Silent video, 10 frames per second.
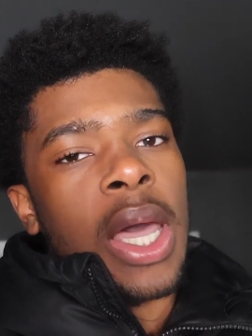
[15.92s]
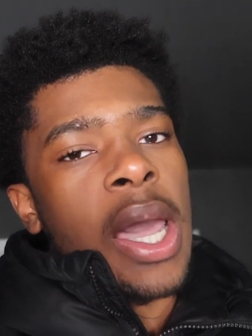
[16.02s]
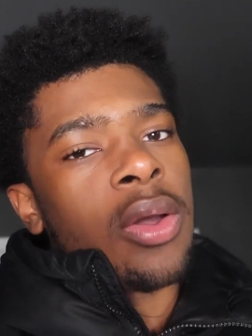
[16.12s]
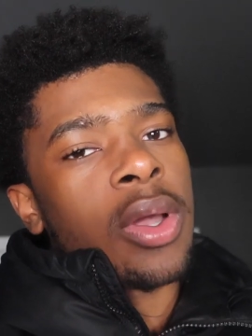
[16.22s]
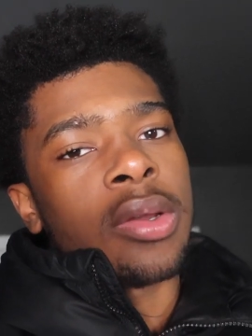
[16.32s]

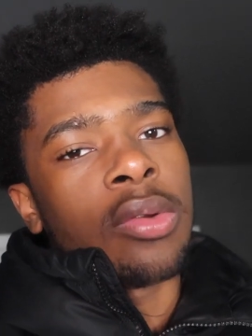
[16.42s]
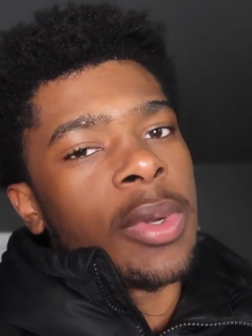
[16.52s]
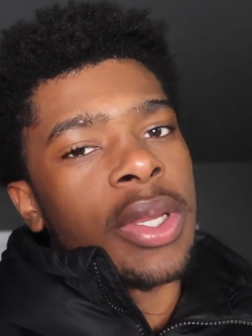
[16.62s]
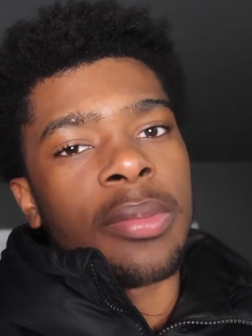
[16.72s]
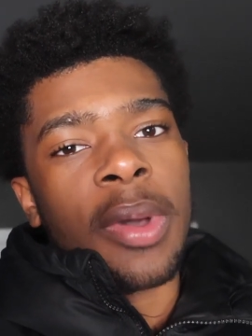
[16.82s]
I don't got no
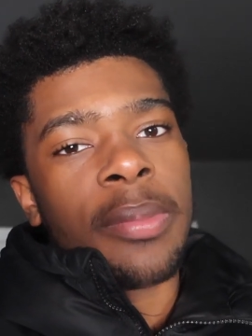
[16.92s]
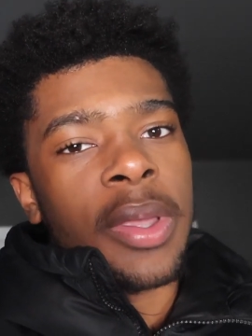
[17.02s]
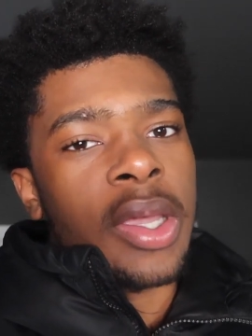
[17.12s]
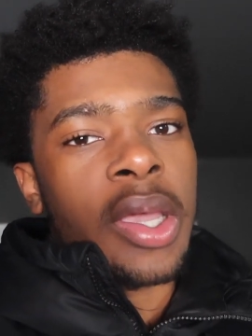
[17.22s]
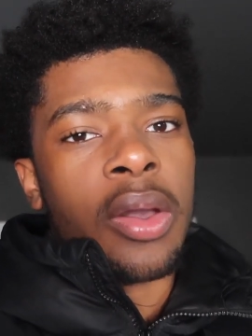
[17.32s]
money in my
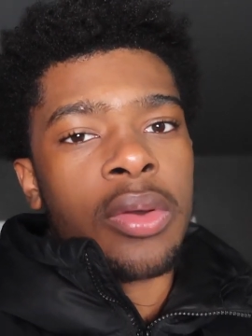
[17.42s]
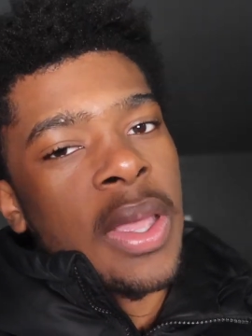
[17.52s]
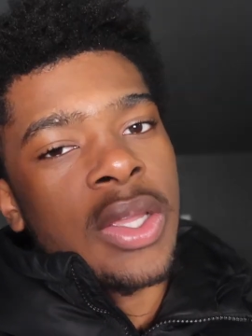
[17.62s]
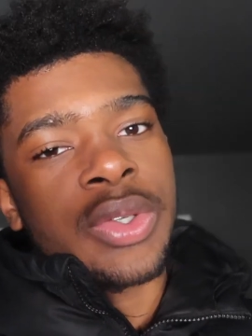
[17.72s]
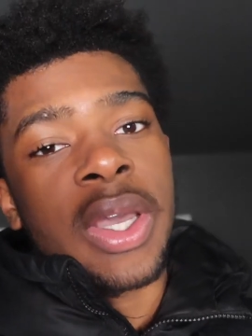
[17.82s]
bank account.
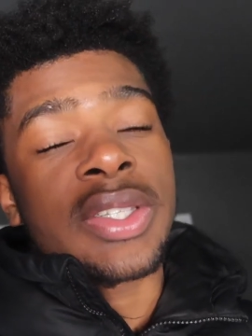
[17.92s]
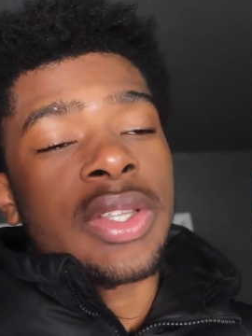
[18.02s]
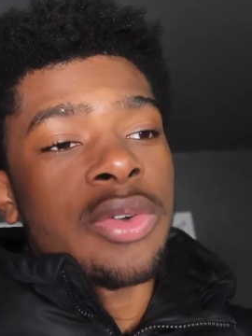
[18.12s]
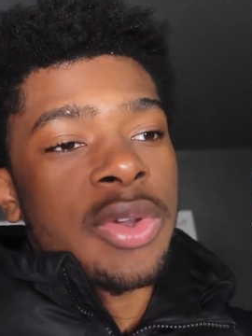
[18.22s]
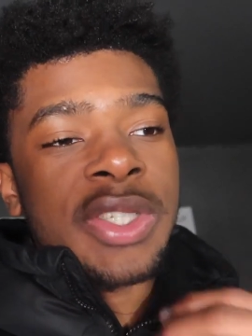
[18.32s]
As you guys
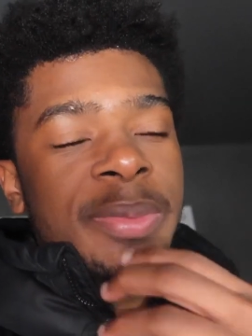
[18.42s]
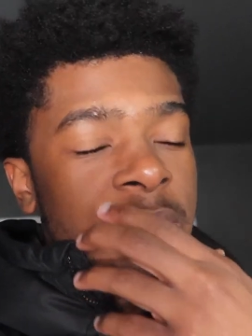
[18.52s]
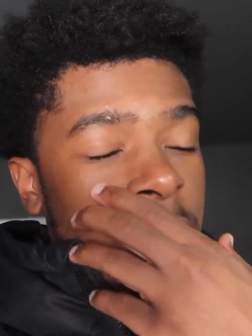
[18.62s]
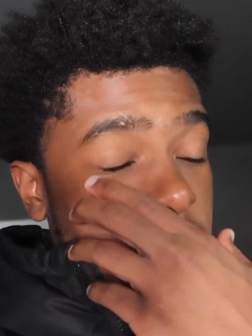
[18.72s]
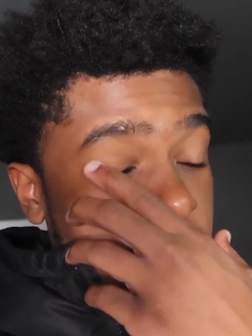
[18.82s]
know,
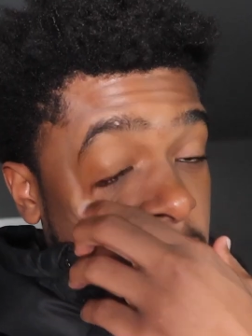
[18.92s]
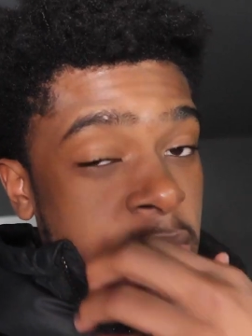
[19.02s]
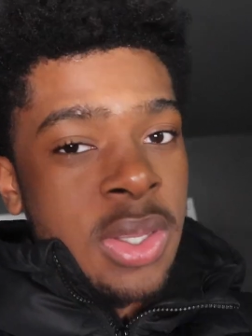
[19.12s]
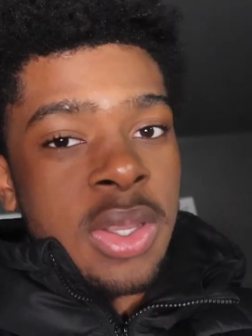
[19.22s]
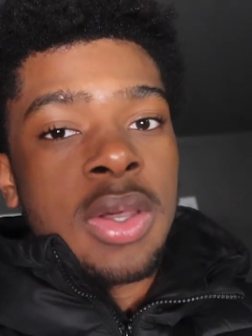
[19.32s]
Christmas was
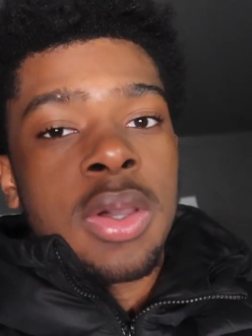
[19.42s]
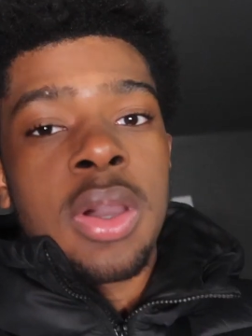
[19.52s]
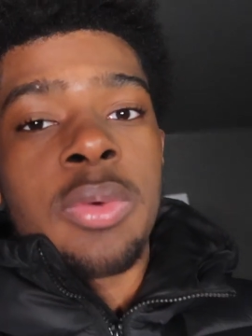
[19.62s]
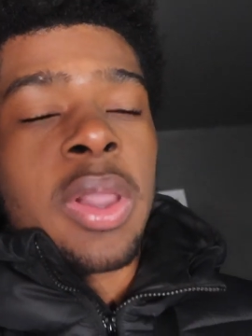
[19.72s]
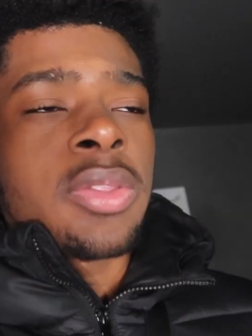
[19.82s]

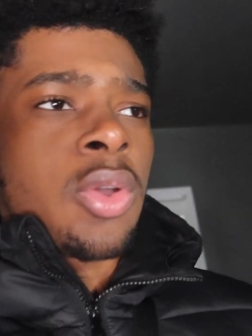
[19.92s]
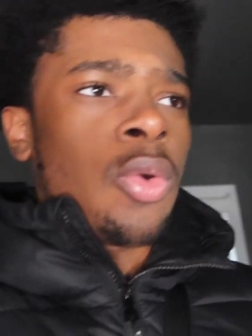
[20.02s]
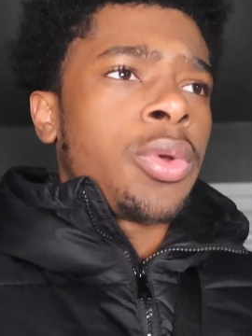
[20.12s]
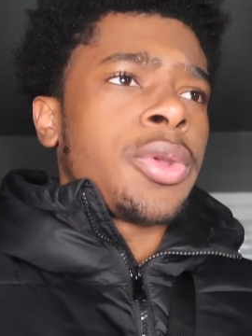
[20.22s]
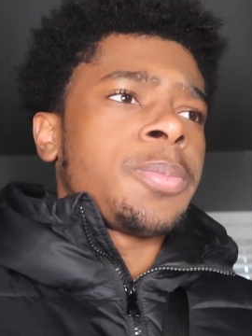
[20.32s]
around the
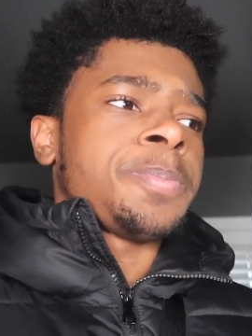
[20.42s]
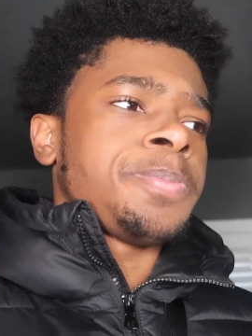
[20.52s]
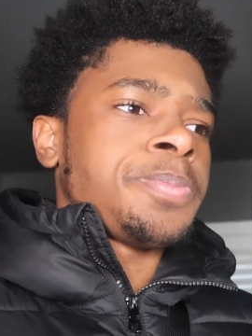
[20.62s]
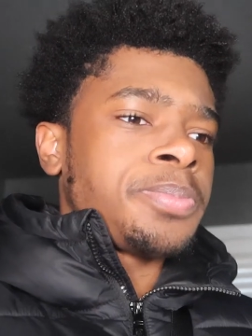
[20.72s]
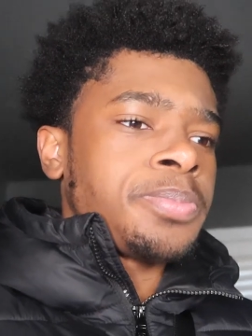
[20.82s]
corner
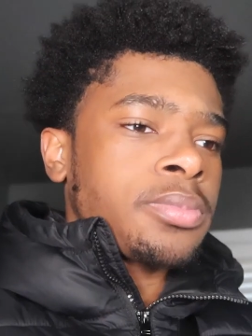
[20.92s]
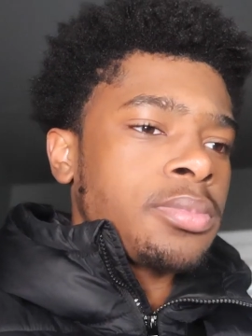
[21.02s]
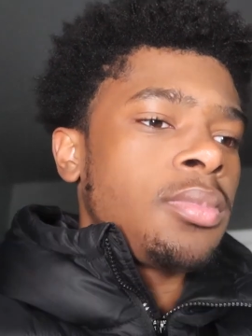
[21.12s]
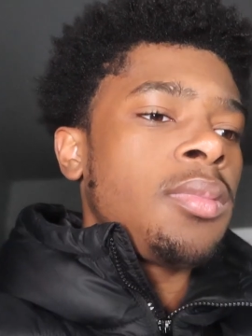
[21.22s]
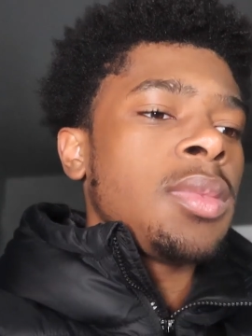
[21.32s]

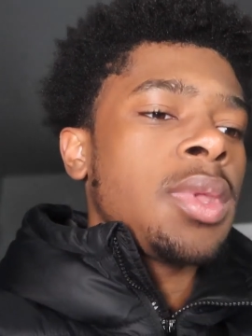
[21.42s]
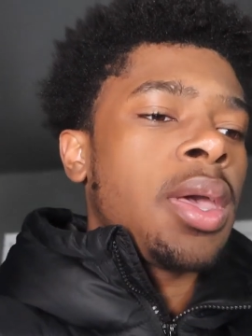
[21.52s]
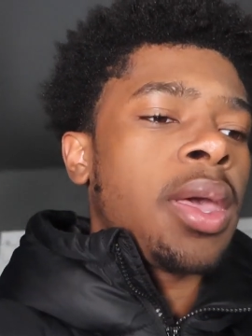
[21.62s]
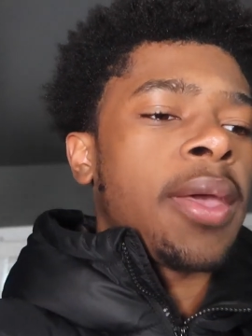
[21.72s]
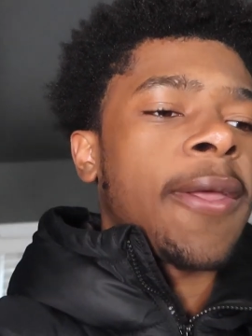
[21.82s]

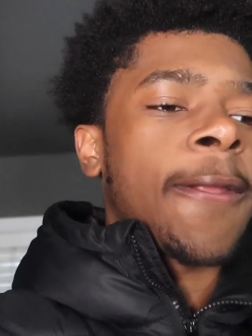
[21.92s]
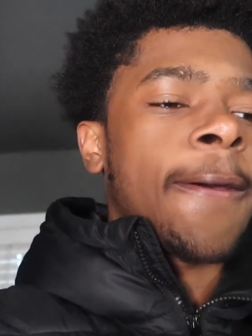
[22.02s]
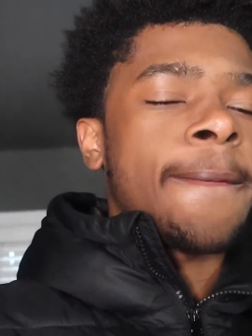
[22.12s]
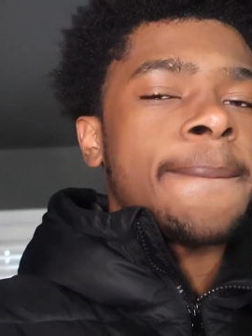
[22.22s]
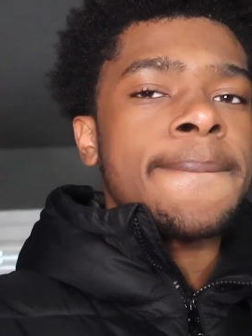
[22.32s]
and
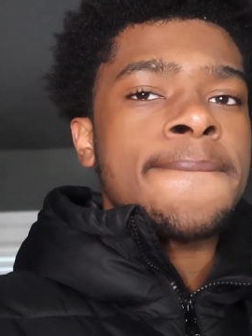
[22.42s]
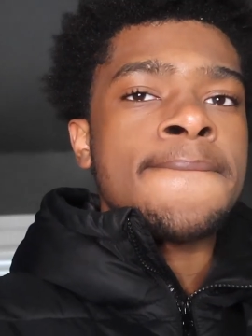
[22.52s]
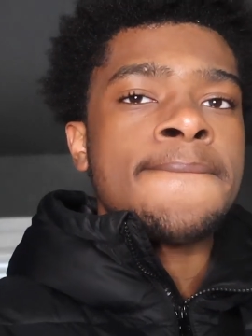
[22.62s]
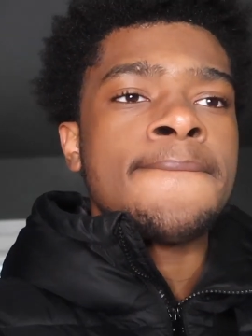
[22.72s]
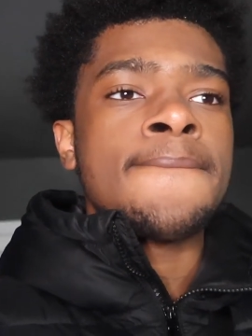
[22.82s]
um,
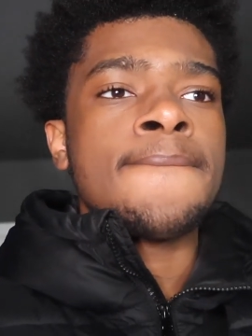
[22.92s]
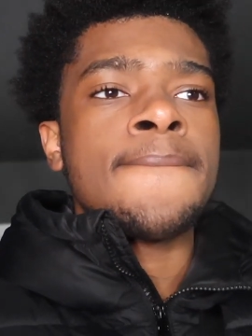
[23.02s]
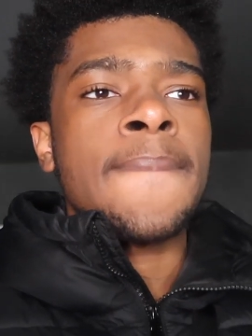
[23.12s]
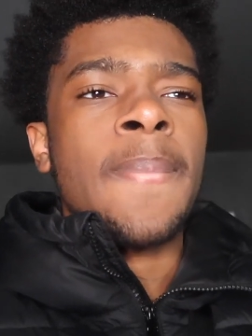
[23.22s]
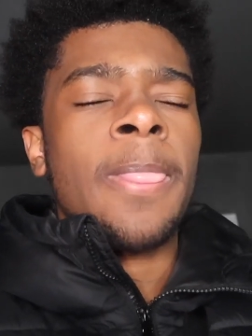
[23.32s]

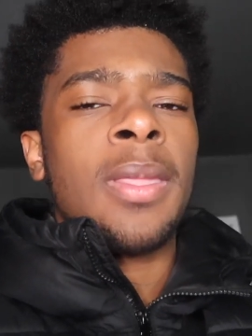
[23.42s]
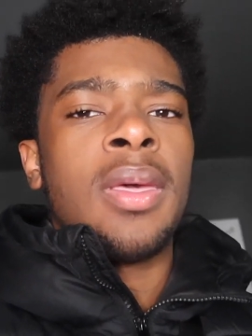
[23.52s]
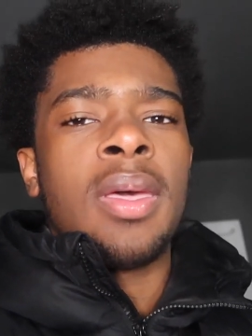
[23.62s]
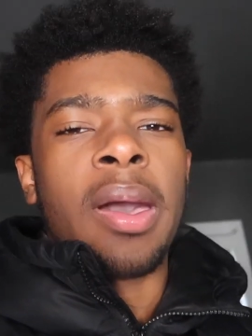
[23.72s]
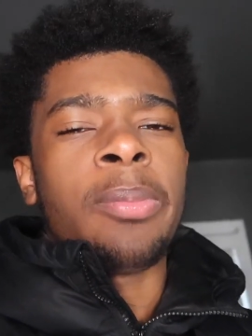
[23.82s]

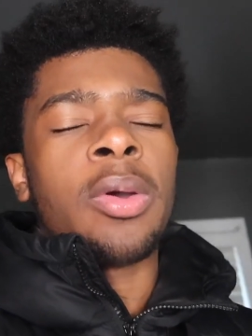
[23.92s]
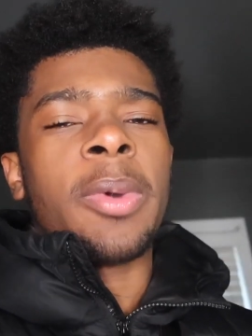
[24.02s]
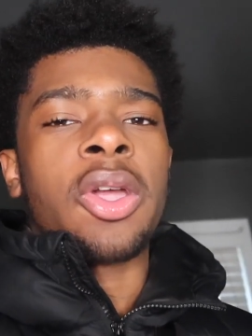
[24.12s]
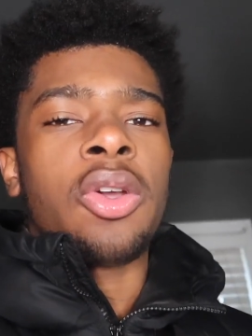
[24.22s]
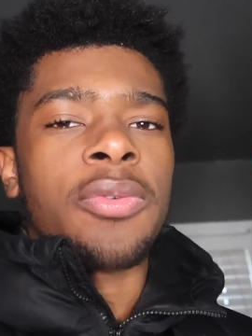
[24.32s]
I bought
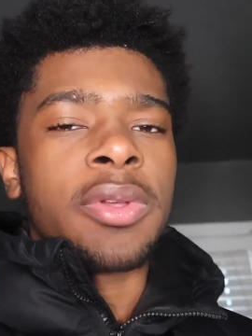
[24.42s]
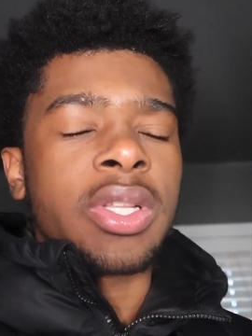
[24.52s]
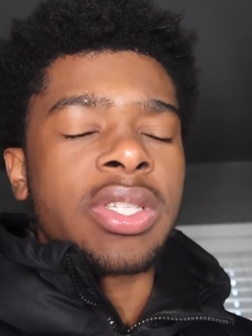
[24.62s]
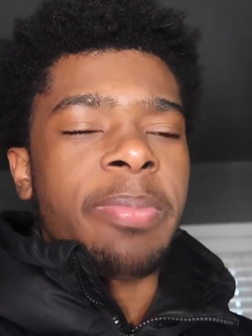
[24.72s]
my girlfriend this